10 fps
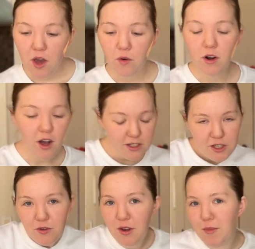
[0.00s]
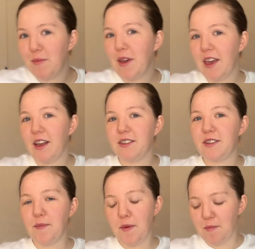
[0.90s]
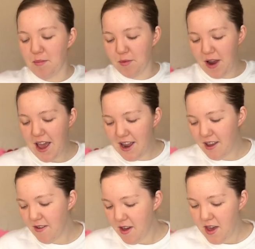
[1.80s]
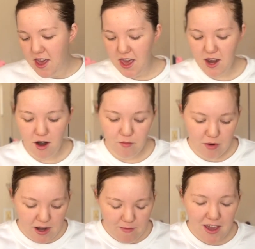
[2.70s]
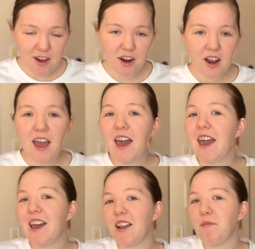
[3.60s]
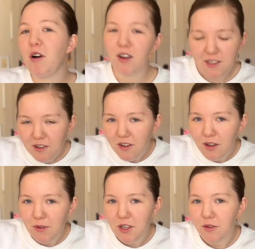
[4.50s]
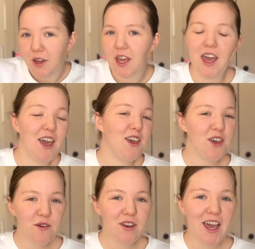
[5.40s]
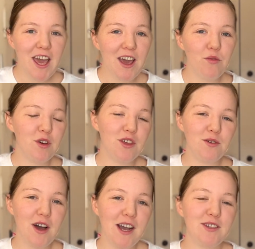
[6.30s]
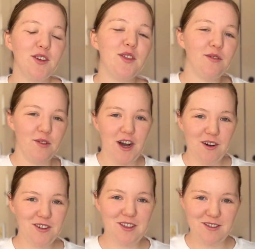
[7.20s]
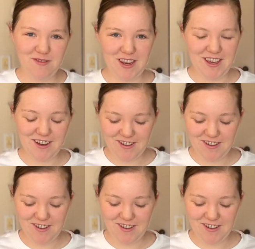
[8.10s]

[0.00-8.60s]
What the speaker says: We're also going to be making some bread in our bread maker, and I'm also going to be doing a Q&A with you guys throughout the video.